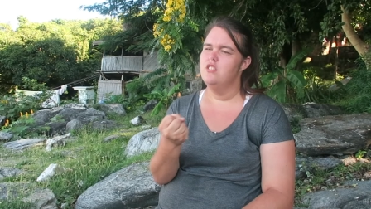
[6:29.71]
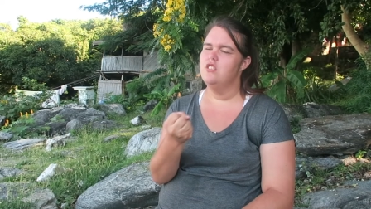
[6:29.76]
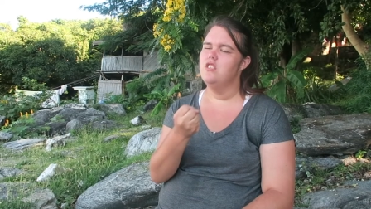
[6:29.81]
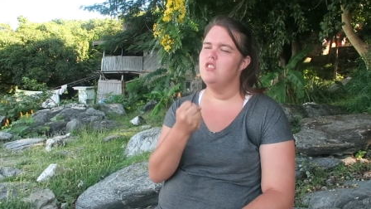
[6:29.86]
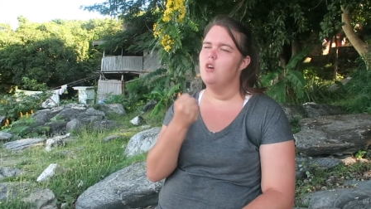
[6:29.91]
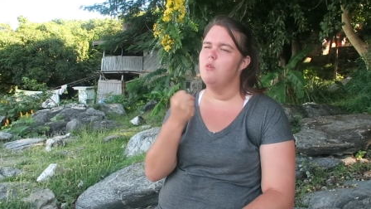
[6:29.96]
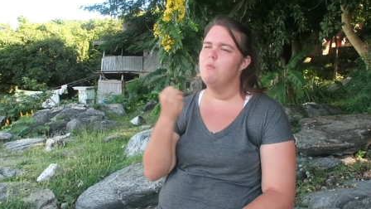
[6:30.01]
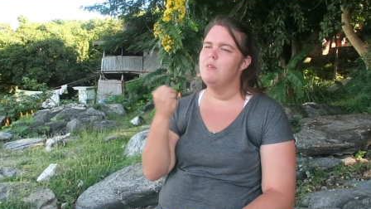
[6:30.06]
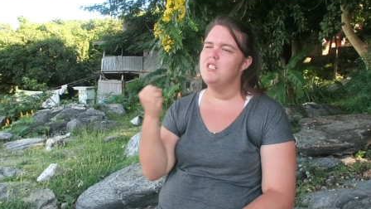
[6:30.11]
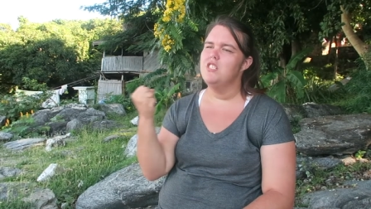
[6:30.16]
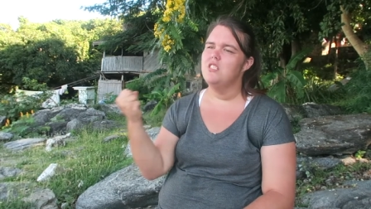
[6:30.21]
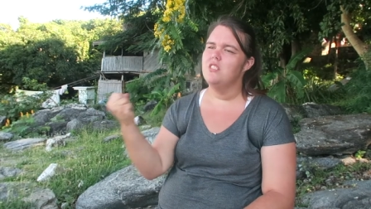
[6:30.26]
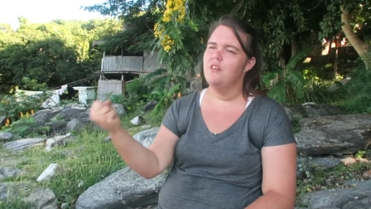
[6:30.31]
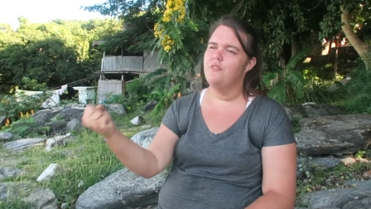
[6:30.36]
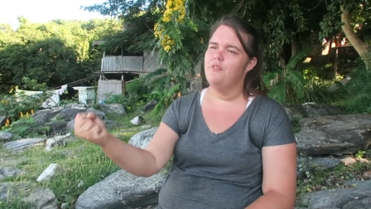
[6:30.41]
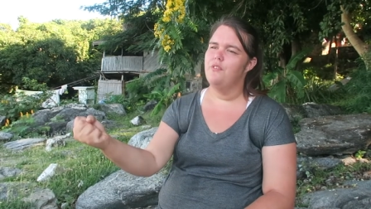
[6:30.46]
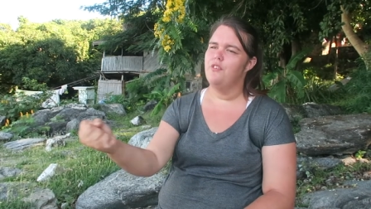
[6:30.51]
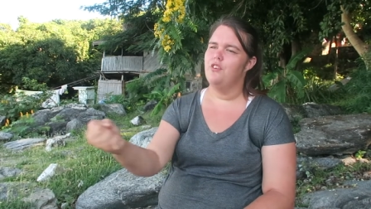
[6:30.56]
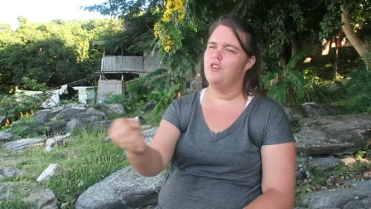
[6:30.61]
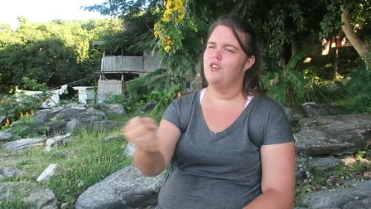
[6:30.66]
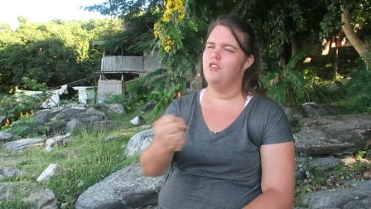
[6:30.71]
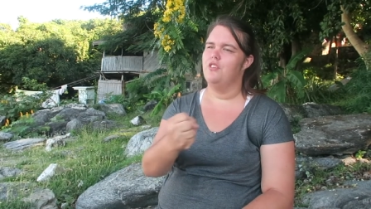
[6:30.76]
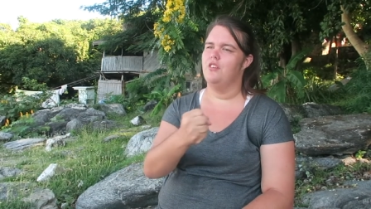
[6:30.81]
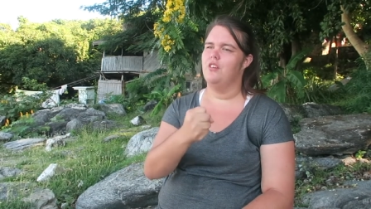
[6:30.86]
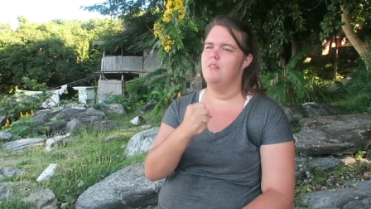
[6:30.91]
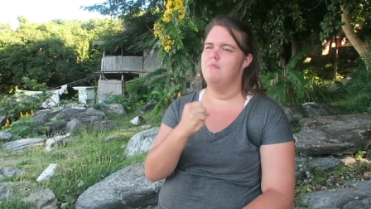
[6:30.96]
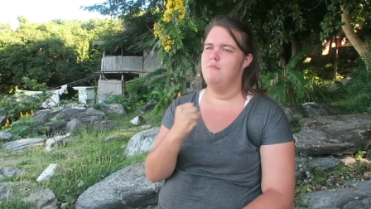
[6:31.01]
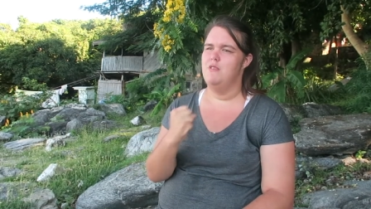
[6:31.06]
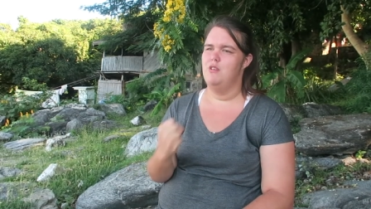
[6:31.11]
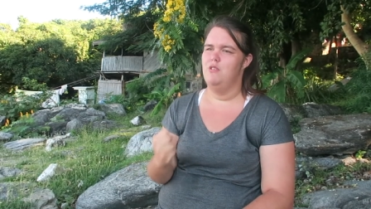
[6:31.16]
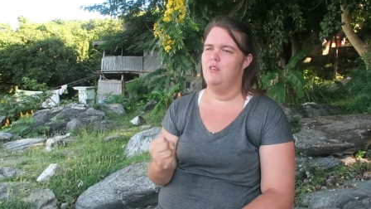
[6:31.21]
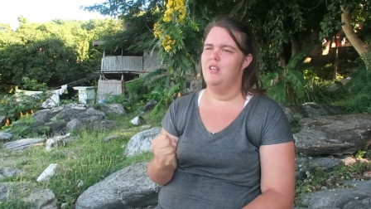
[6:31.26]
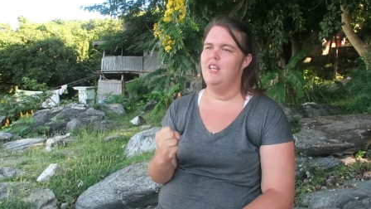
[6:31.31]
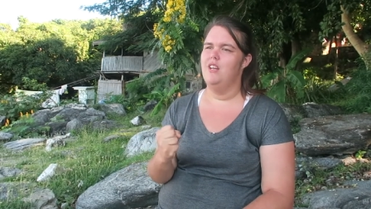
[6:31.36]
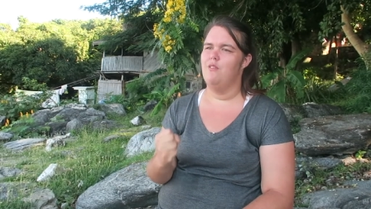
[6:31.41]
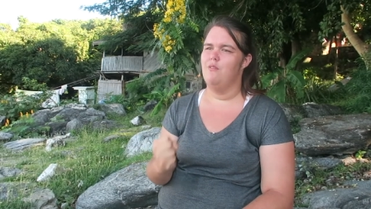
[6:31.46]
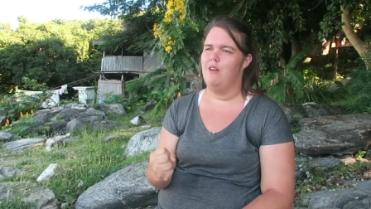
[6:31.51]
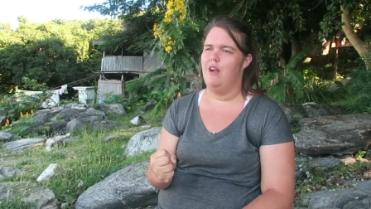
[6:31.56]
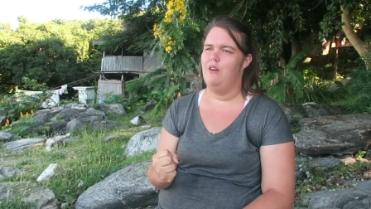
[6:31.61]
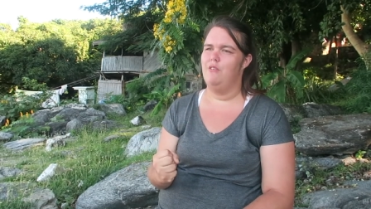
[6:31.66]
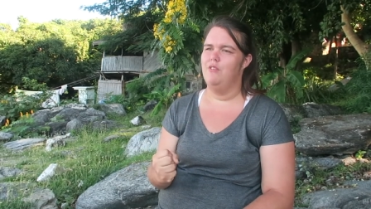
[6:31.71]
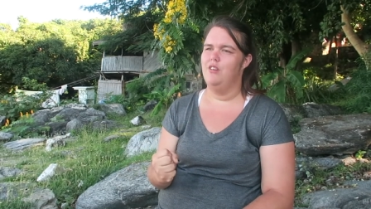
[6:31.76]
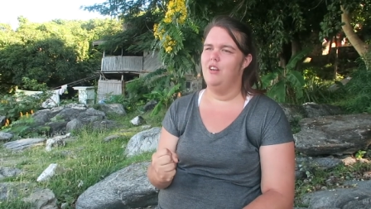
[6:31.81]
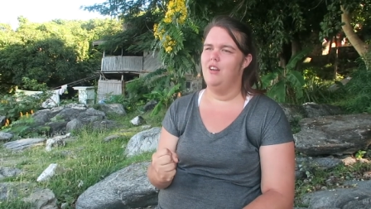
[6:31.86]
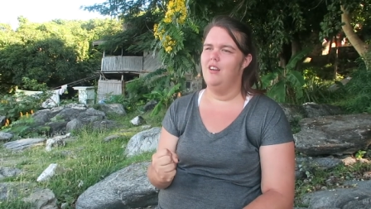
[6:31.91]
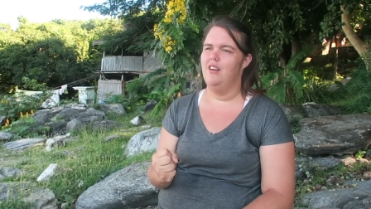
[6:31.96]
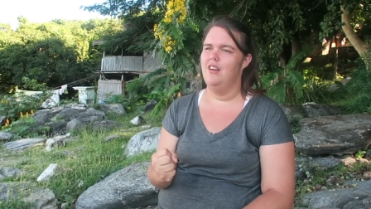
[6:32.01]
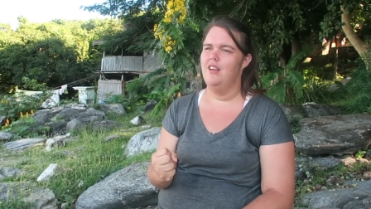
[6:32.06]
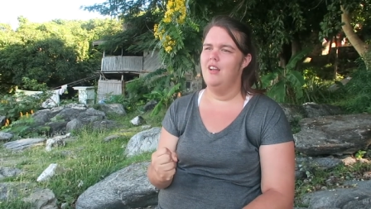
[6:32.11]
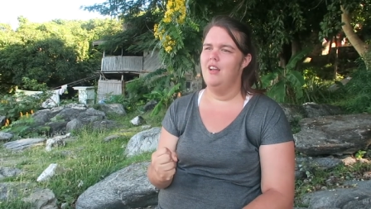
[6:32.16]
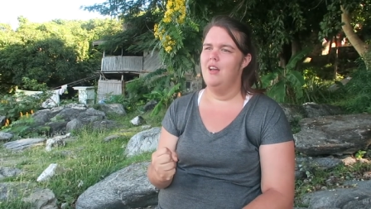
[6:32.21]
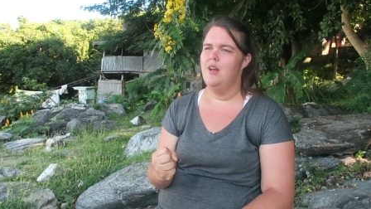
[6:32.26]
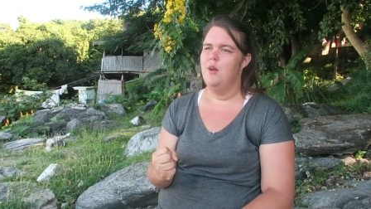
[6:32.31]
so much love for her community around her,